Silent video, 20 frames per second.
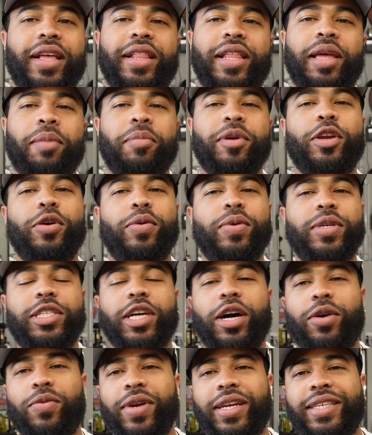Let me know what
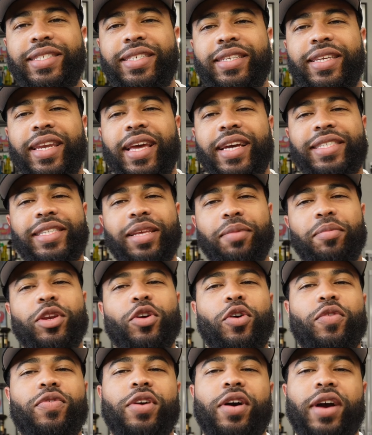y'all want to see next. Let me
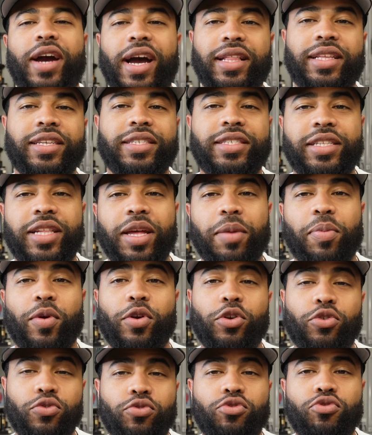know if y'all got this clipper
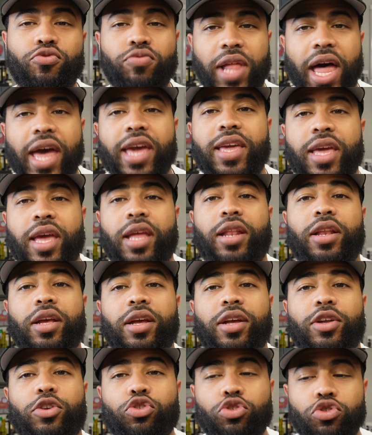and do you like it?
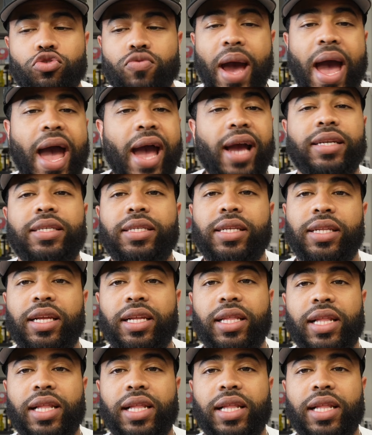Do you actually